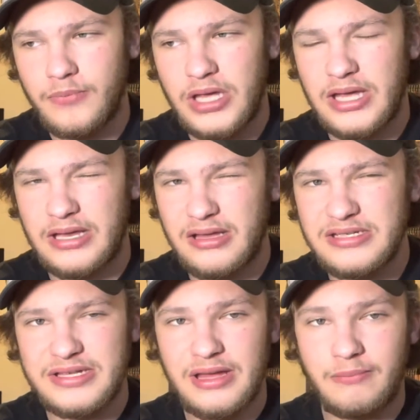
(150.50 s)
It
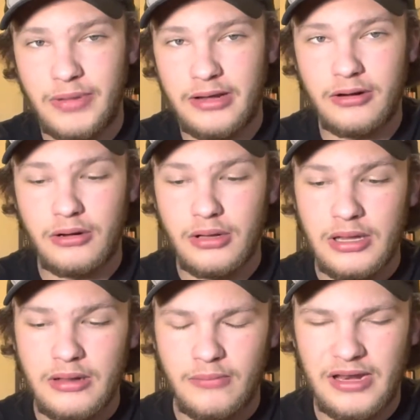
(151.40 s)
does get better,
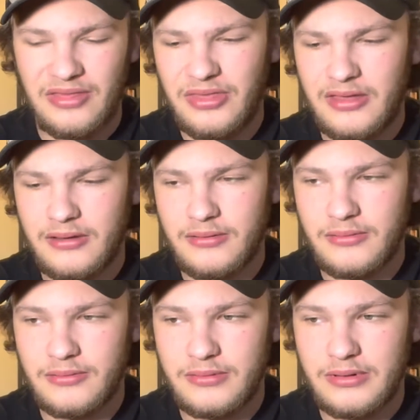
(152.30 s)
but I think
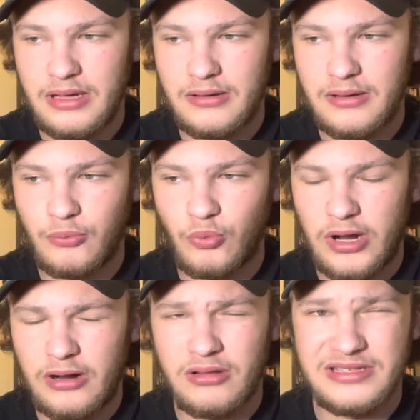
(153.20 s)

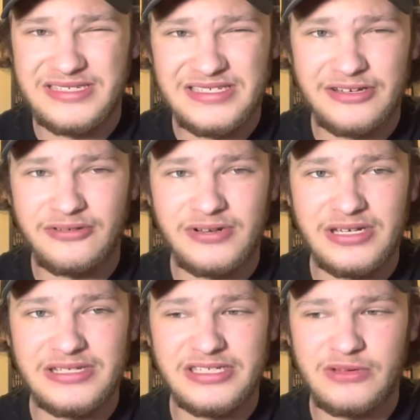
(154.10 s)
where the
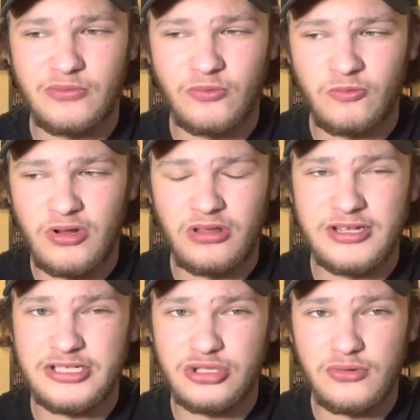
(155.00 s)
series really
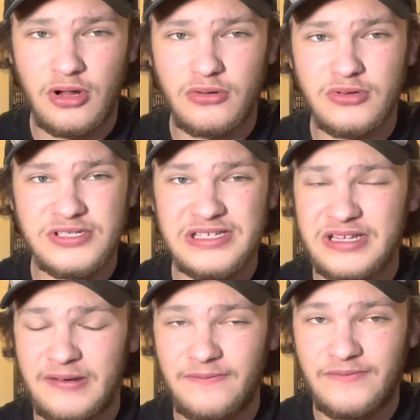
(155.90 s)
struggles is
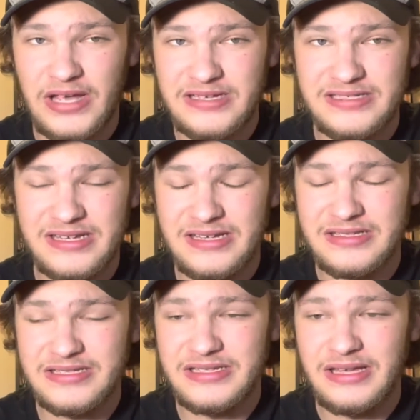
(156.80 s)
in fight
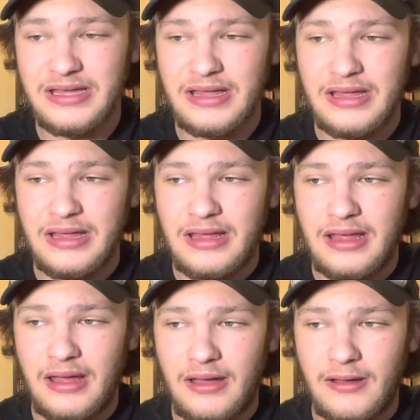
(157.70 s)
scenes,
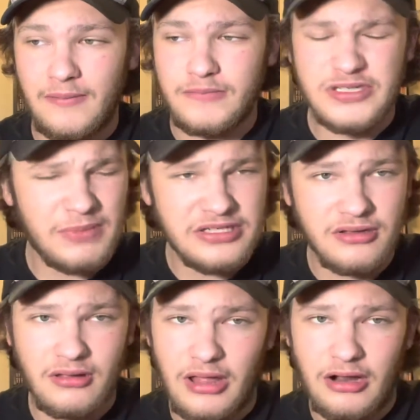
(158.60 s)

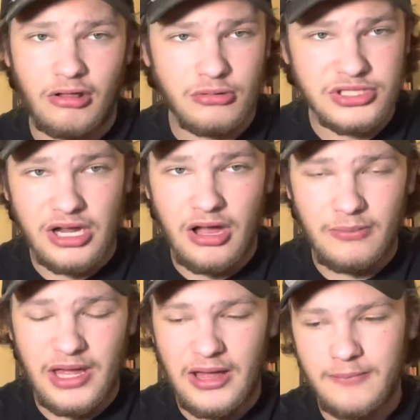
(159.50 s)
especially like close
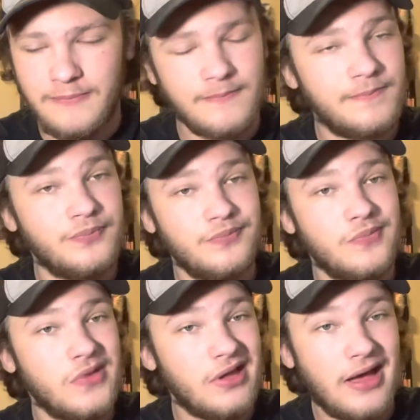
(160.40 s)
combat.
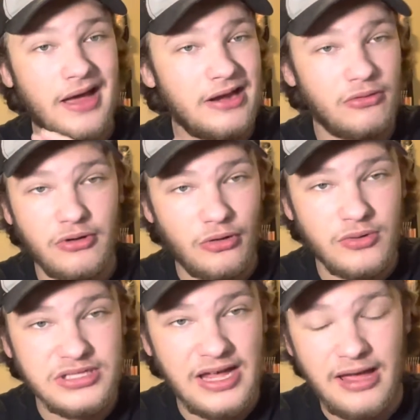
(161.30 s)
I don't know
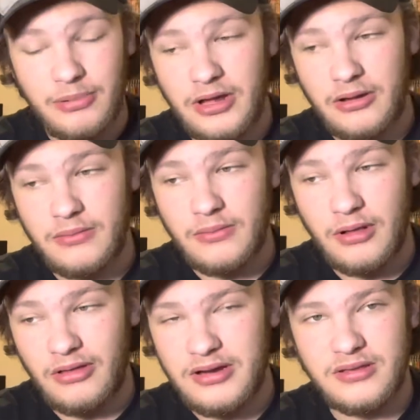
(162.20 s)
what's happening a
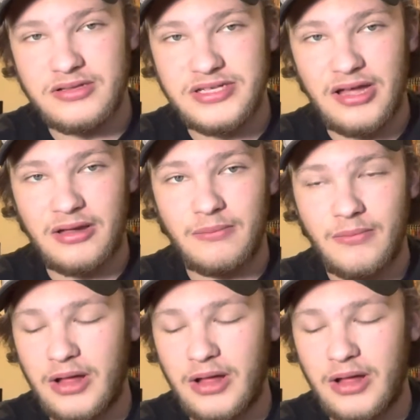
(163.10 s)
lot of the time.